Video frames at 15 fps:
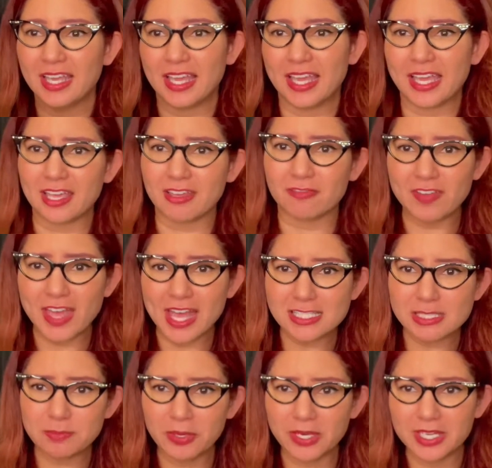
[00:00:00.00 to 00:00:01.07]
a
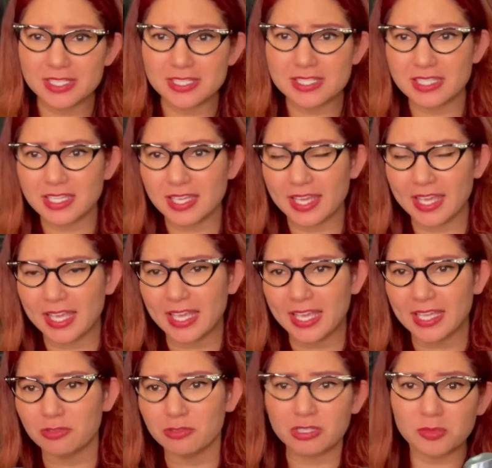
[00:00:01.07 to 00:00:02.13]
fast print, a
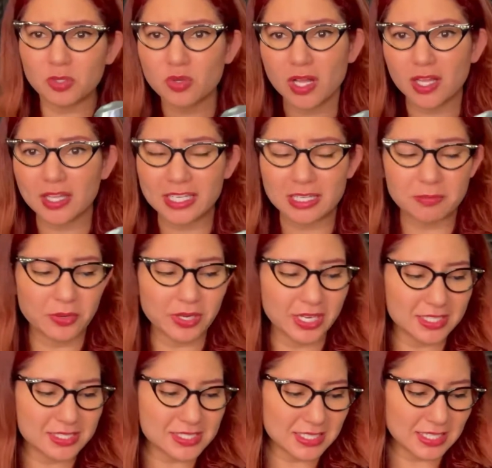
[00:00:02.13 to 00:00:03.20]
normal quality
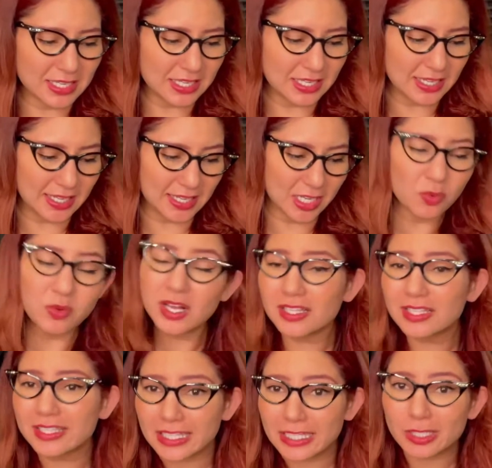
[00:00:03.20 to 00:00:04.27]
print, and a
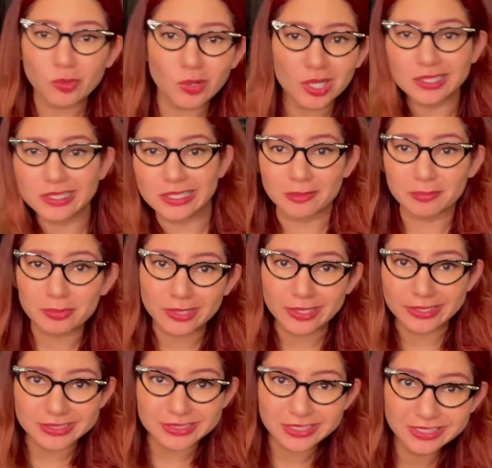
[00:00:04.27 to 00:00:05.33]
quality quality
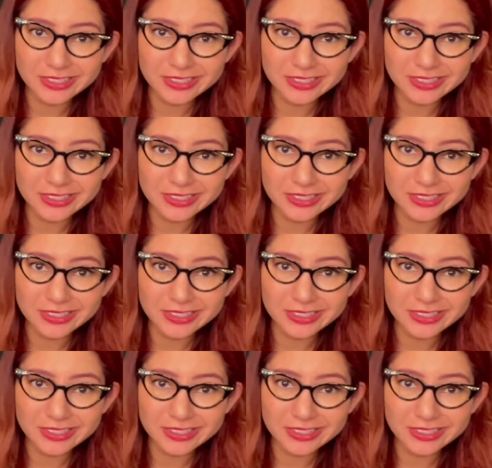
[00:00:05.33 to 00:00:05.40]
print.